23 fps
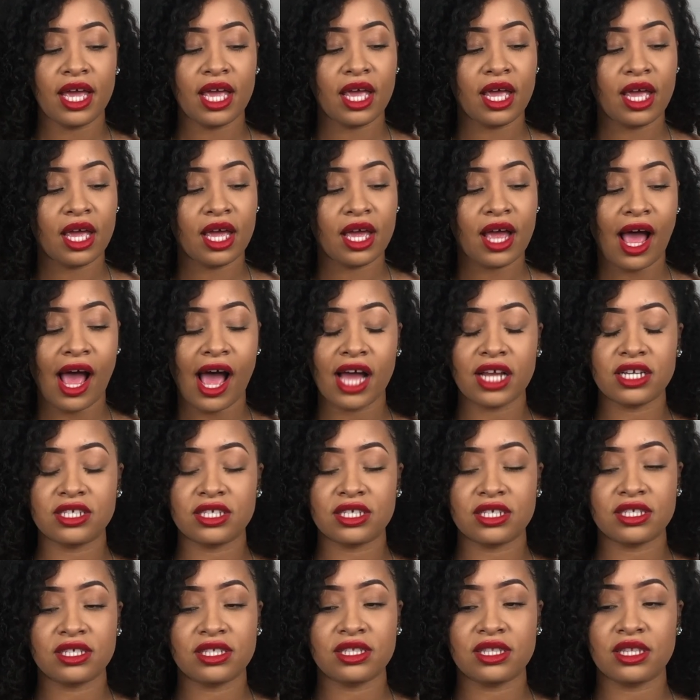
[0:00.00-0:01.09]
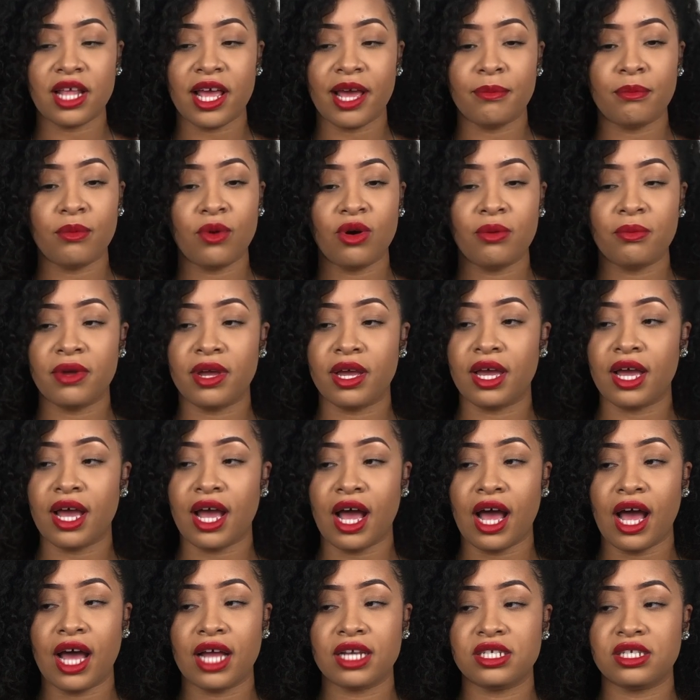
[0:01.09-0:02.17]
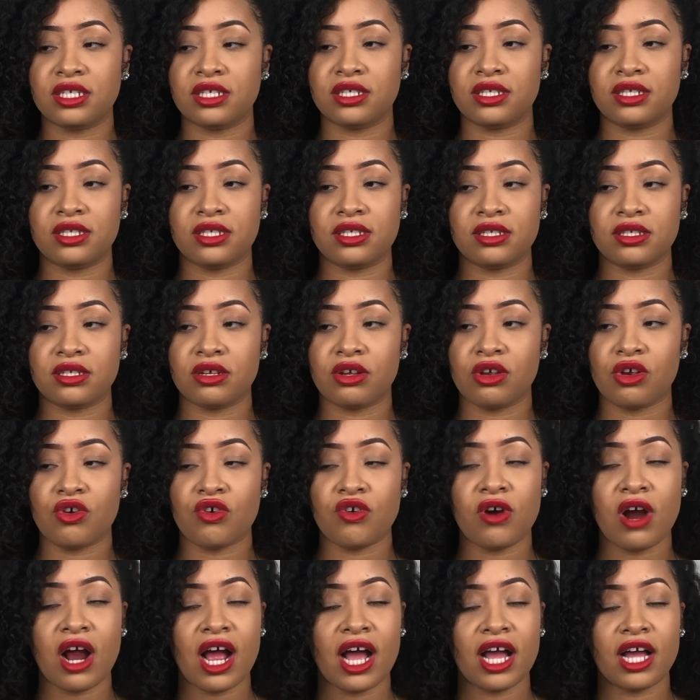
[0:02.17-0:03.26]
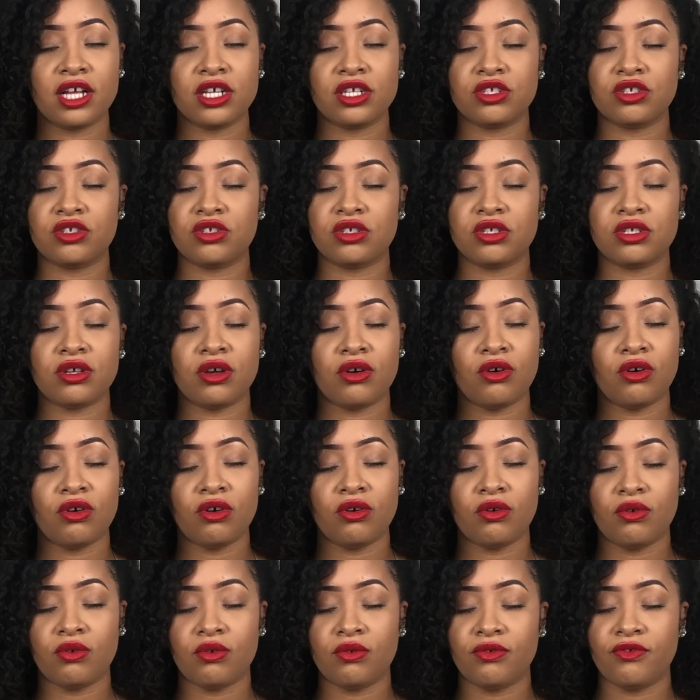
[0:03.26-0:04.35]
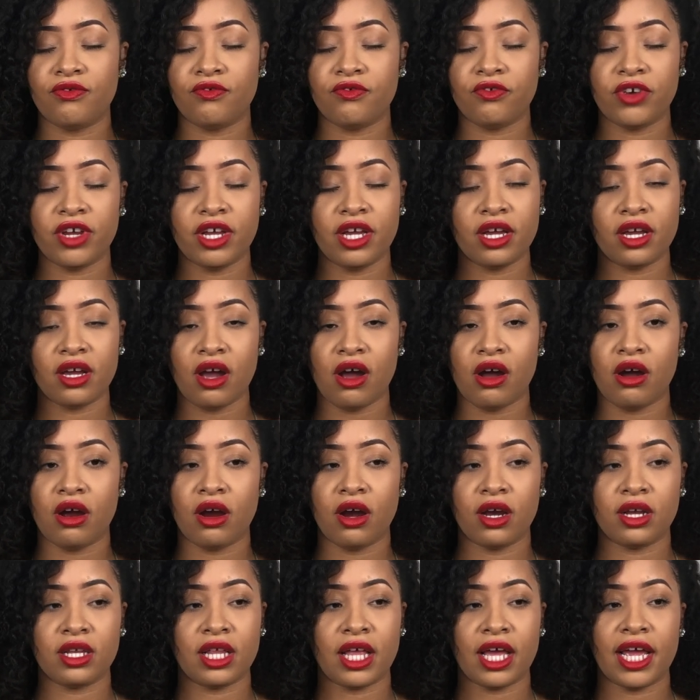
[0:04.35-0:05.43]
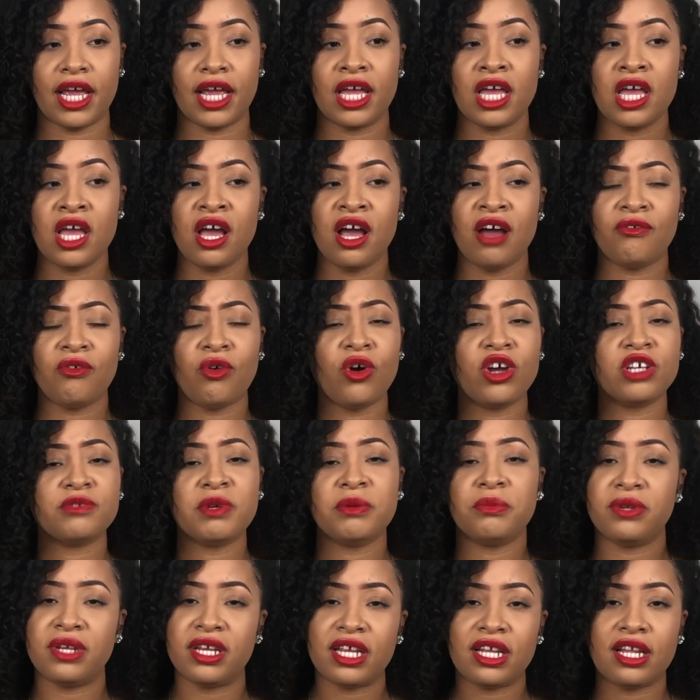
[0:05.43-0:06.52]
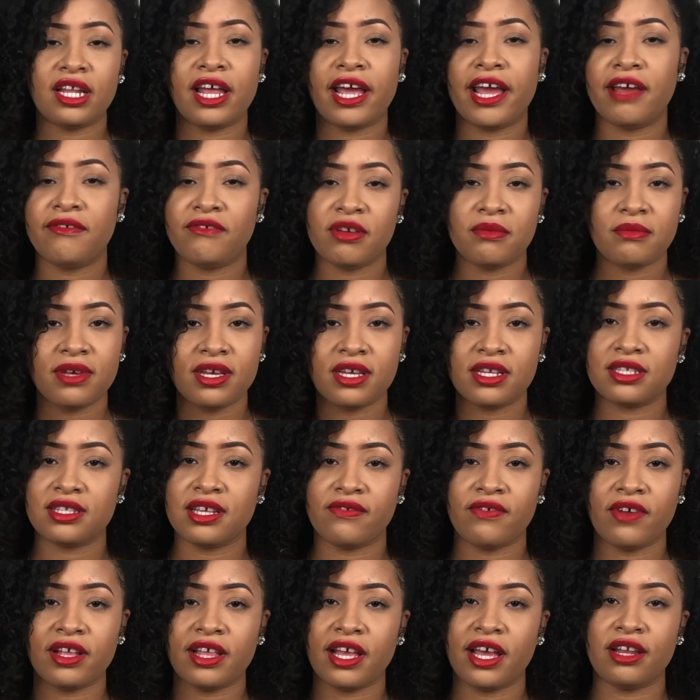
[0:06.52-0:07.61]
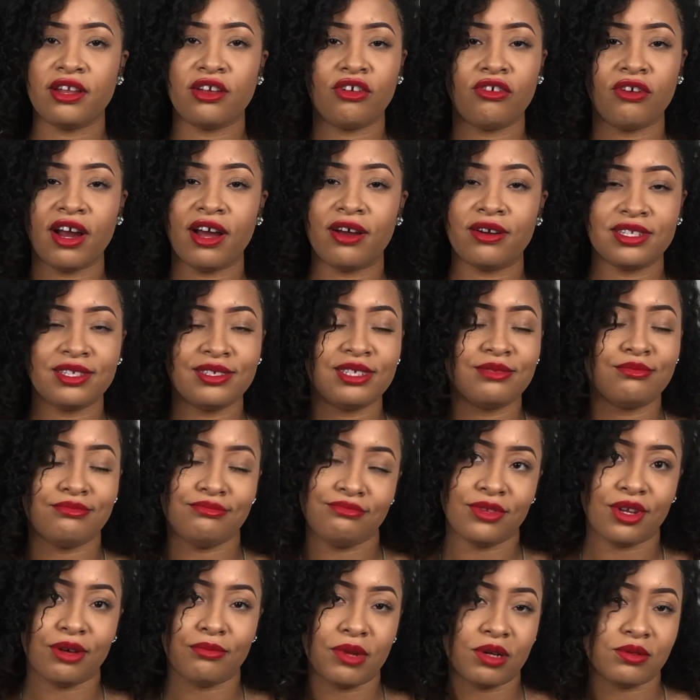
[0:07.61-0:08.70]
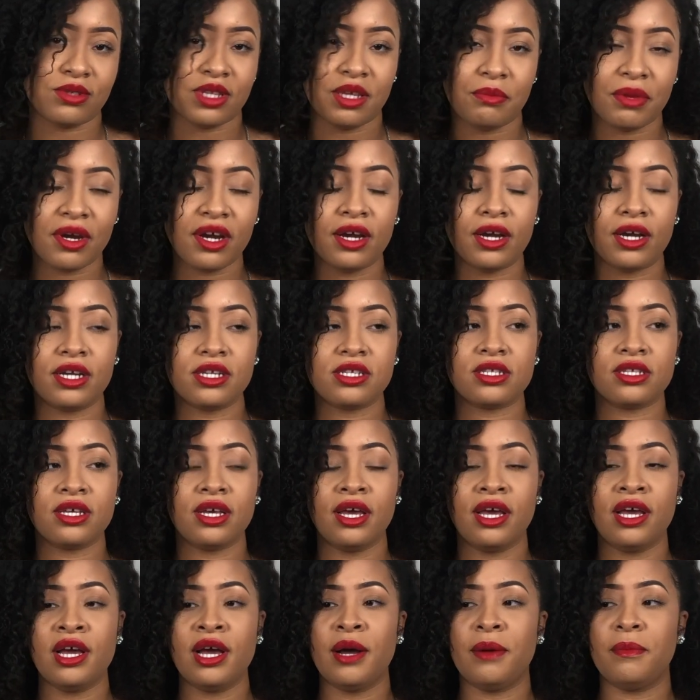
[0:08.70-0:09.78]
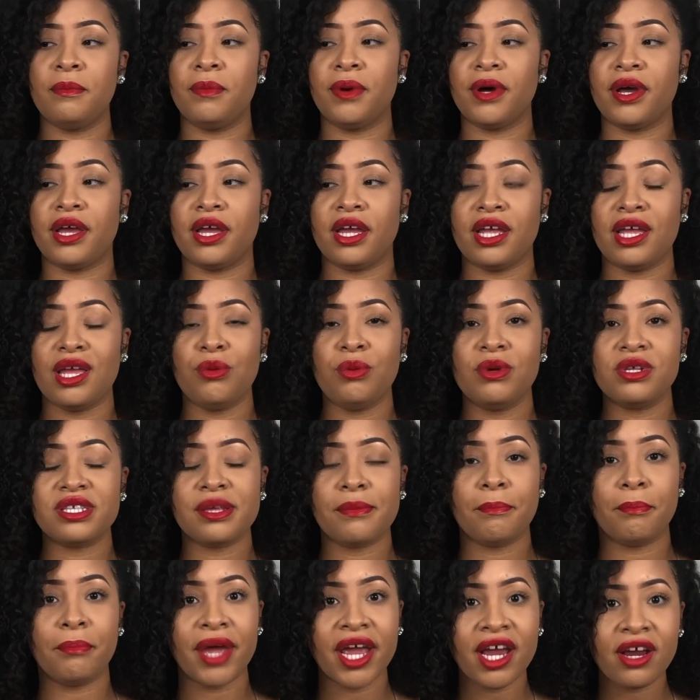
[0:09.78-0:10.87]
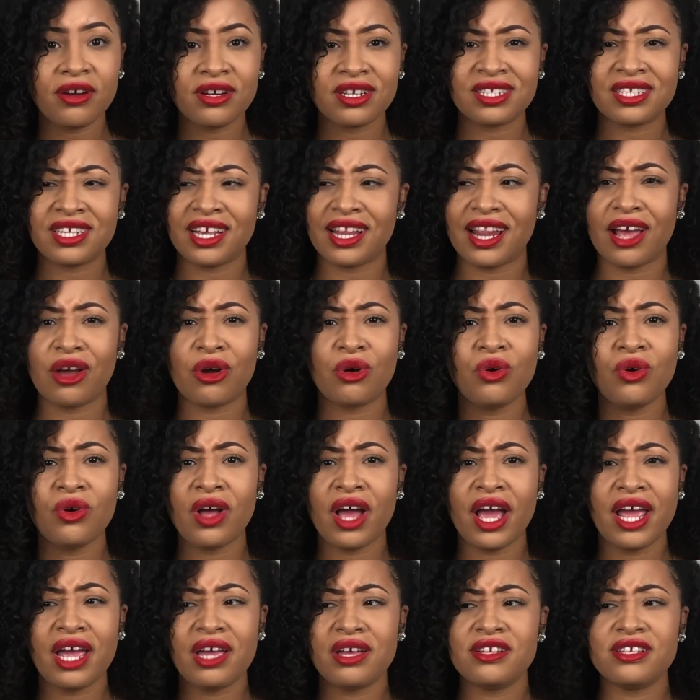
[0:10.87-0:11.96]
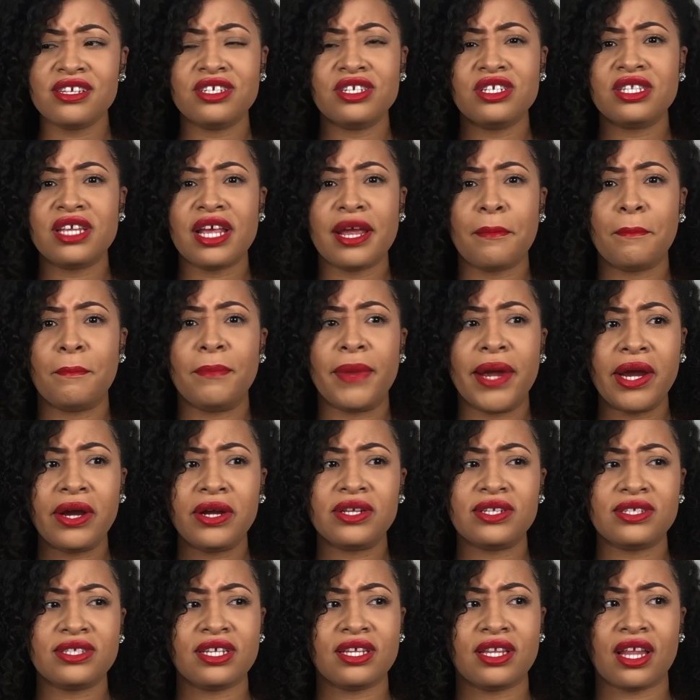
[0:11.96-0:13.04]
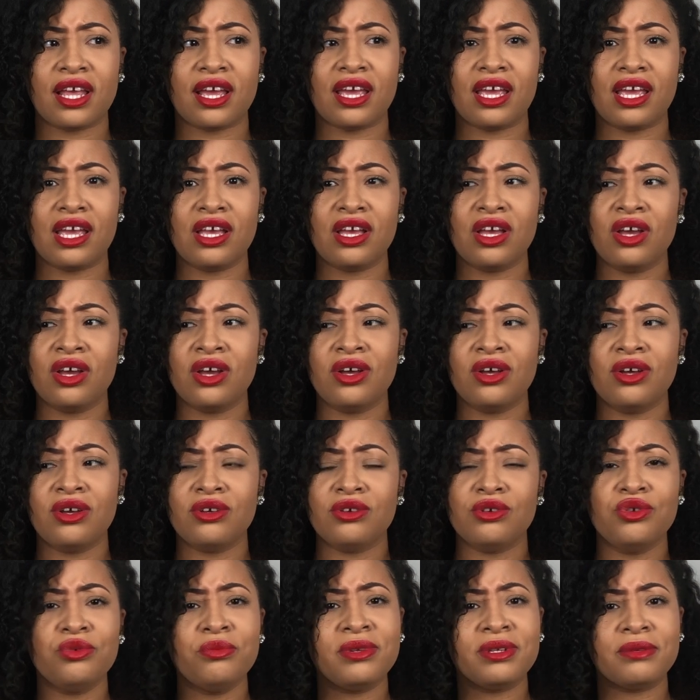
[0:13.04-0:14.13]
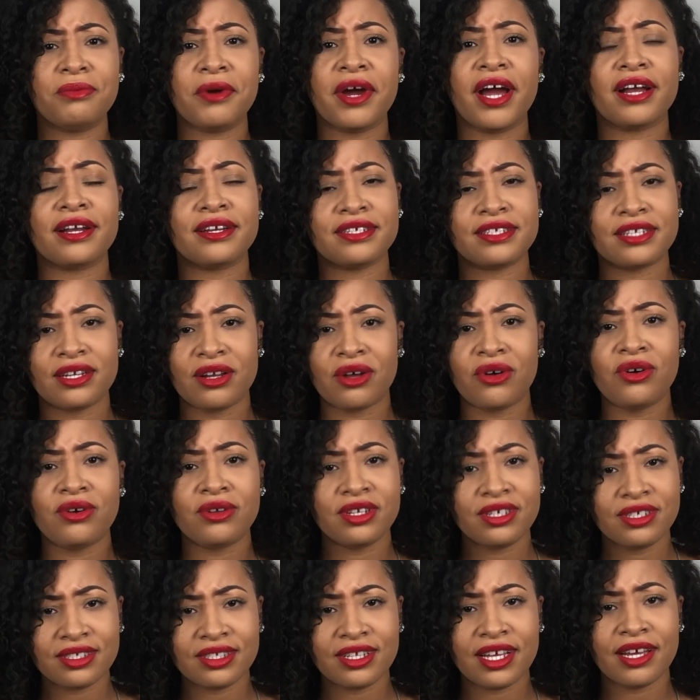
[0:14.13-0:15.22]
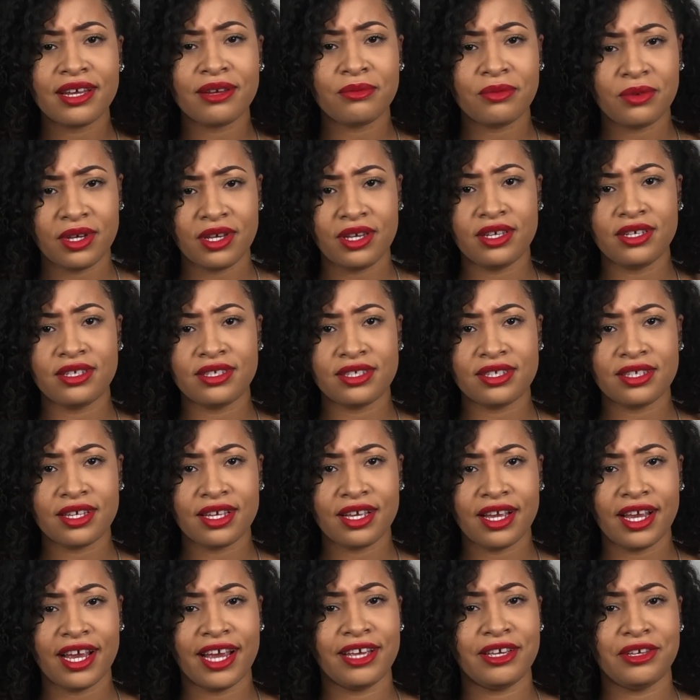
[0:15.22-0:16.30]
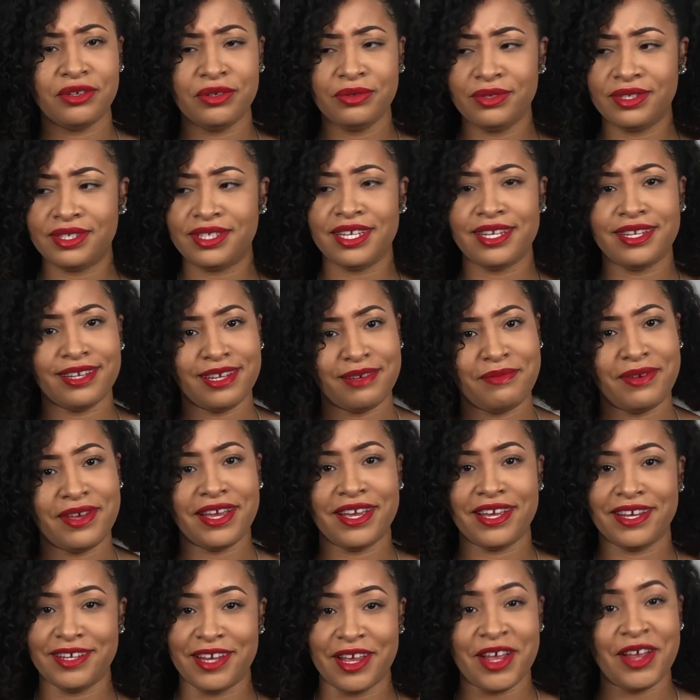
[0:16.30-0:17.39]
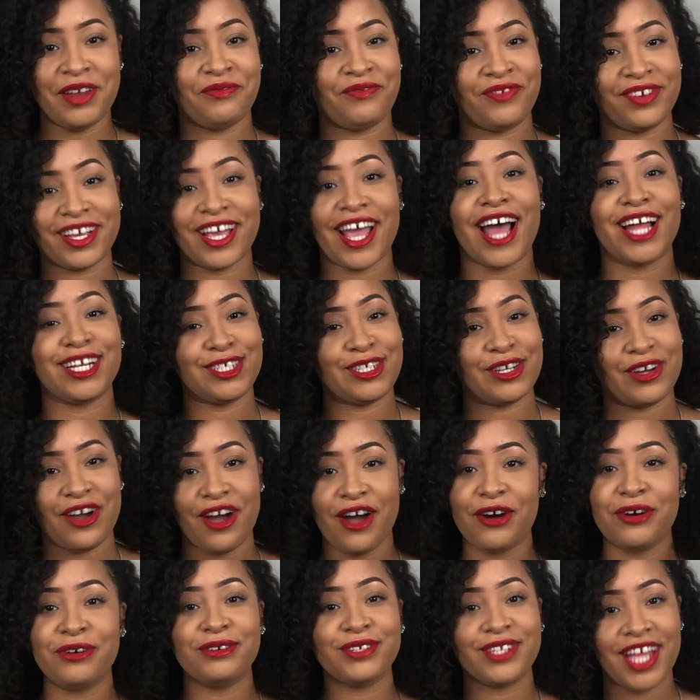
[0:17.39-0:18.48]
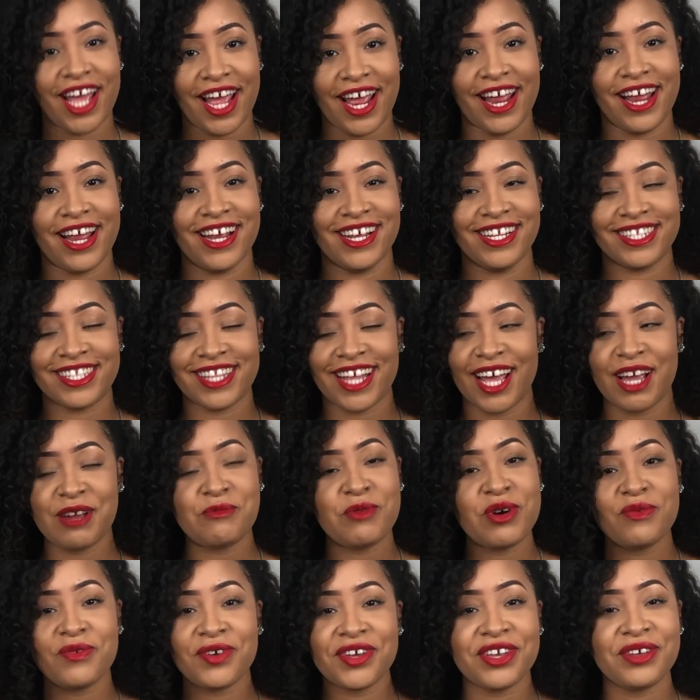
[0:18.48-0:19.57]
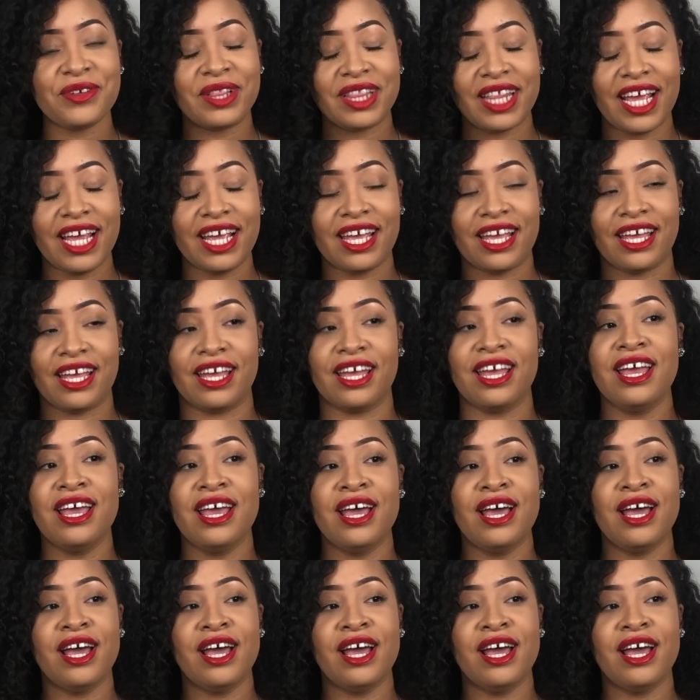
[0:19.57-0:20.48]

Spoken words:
And that moment, I just cried so freaking hard. Like, of course, people didn't laugh at me and stuff like that in the crowd. Right. It's, mostly parents, but it was embarrassing. Like, it's just embarrassing. Like, you've been practicing all these damn weeks, and you sitting up here just forgot your whole dance. Like, what were you thinking?